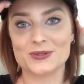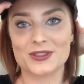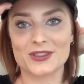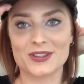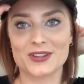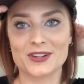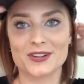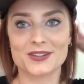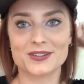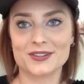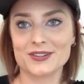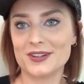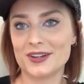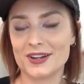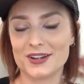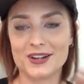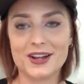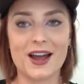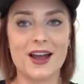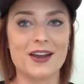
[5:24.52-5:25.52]
with
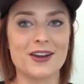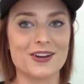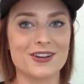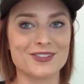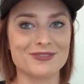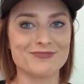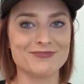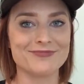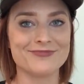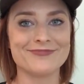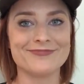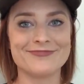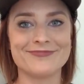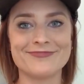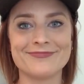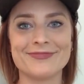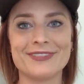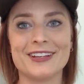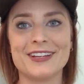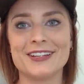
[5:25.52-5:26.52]
an iron.
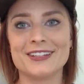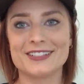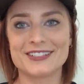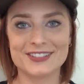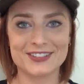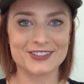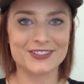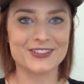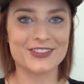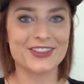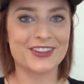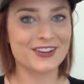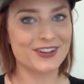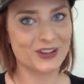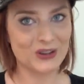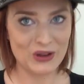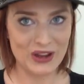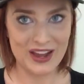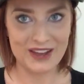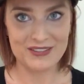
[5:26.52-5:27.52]
So there
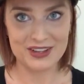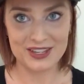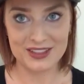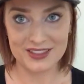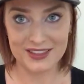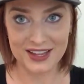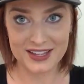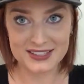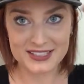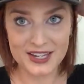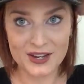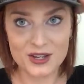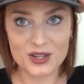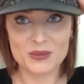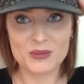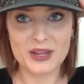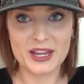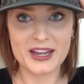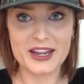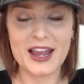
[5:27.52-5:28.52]
you have it. That's how
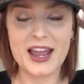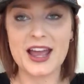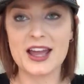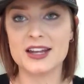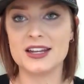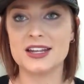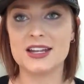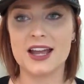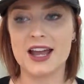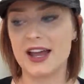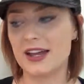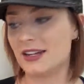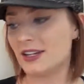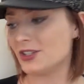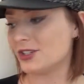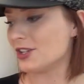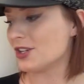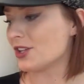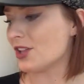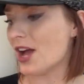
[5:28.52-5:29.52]
you make any hat
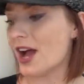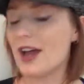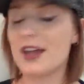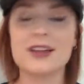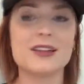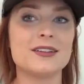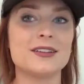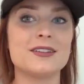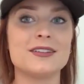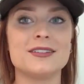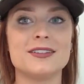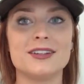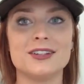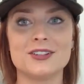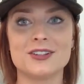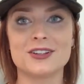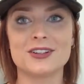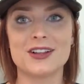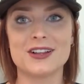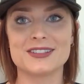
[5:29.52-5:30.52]
in your closet
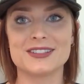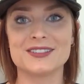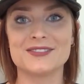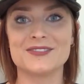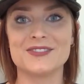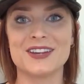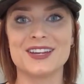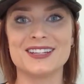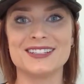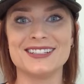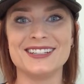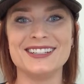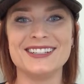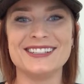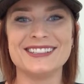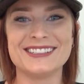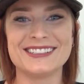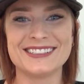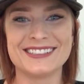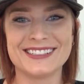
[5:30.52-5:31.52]
fit.
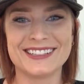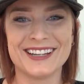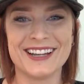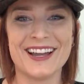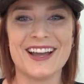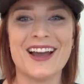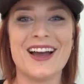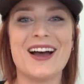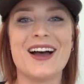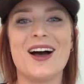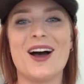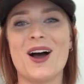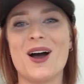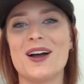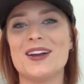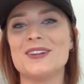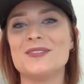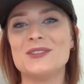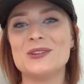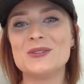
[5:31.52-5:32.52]

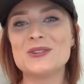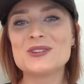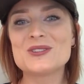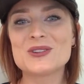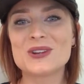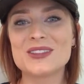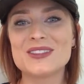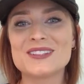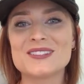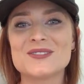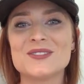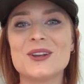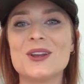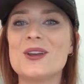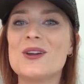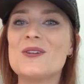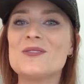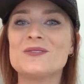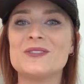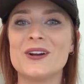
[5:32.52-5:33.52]
If you enjoyed this
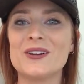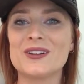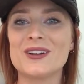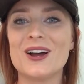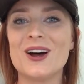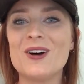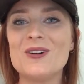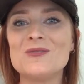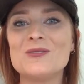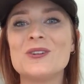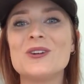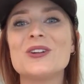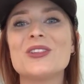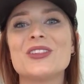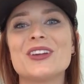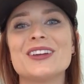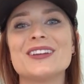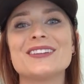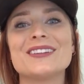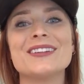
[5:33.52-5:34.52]
video, found it helpful,
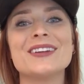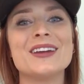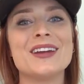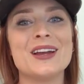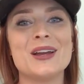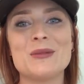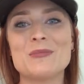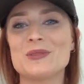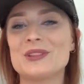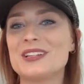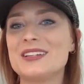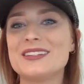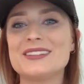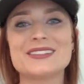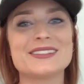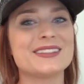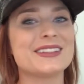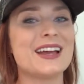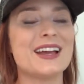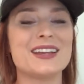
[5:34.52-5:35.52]
then
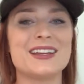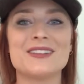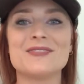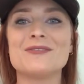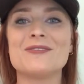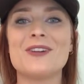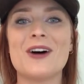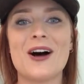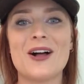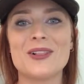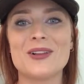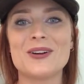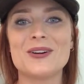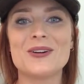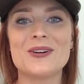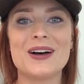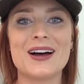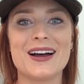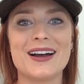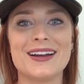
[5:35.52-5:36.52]
please like and
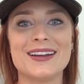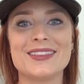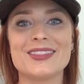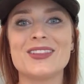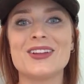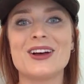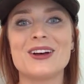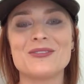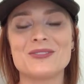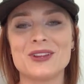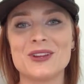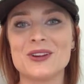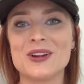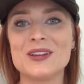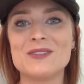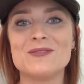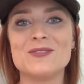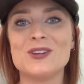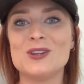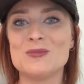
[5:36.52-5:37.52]
follow. I love
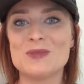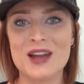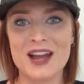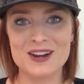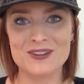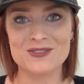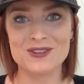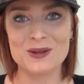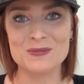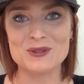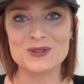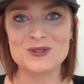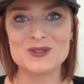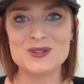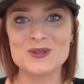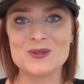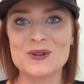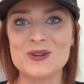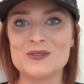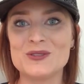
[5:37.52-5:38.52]
hearing feedback from you
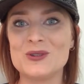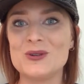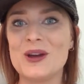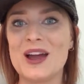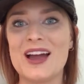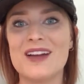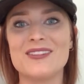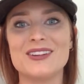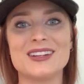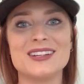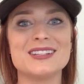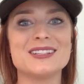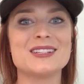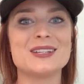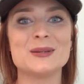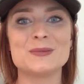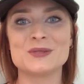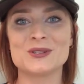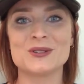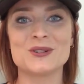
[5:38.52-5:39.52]
too. If you have any
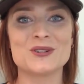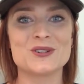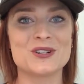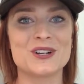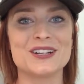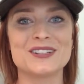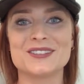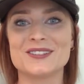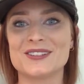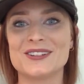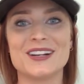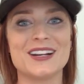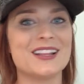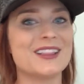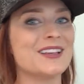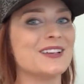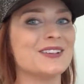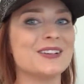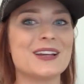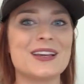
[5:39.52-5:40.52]
tips or tricks or
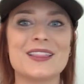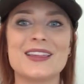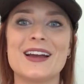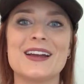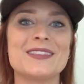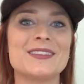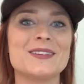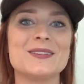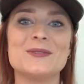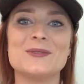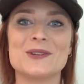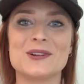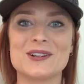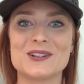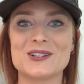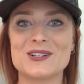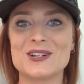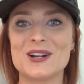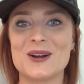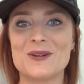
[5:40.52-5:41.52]
anything like that that you want
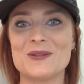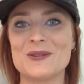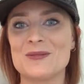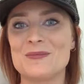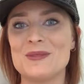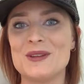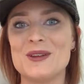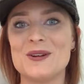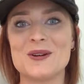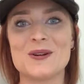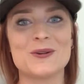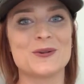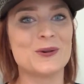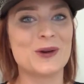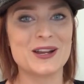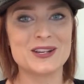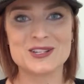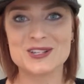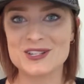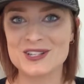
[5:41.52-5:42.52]
to share with me or
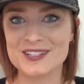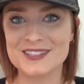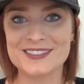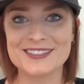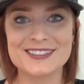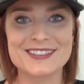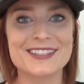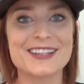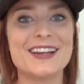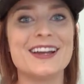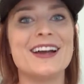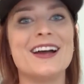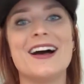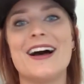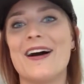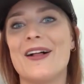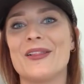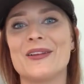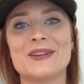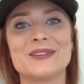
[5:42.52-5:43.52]
questions,
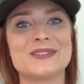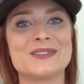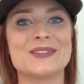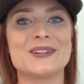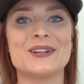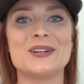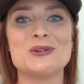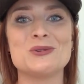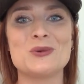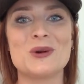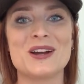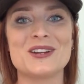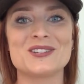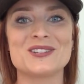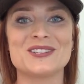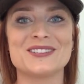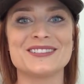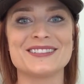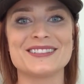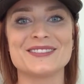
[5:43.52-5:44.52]
I'll answer any
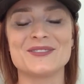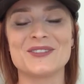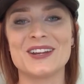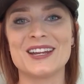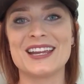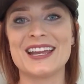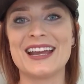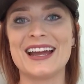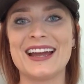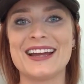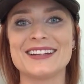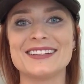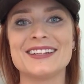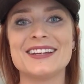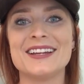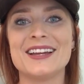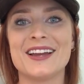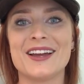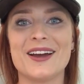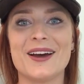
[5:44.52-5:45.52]
questions if I can.
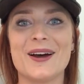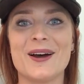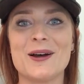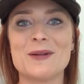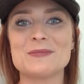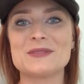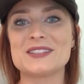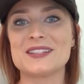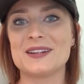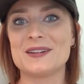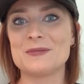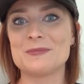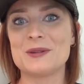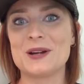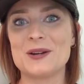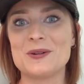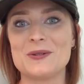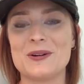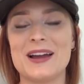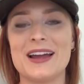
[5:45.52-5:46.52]
Send them
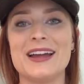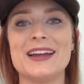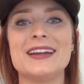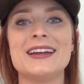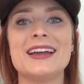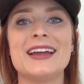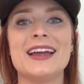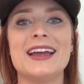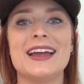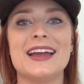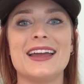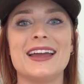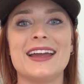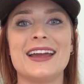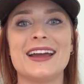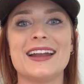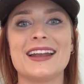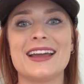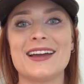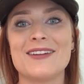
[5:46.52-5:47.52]
my way.
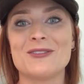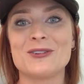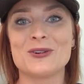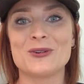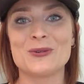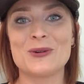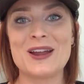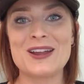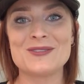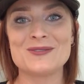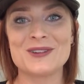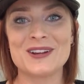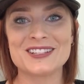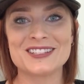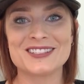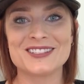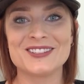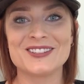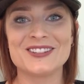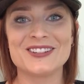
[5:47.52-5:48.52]
And have a great
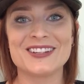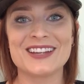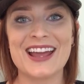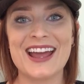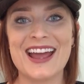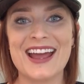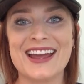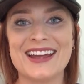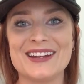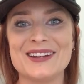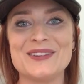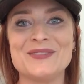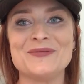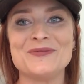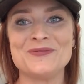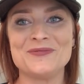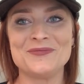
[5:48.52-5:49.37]
rest of your day.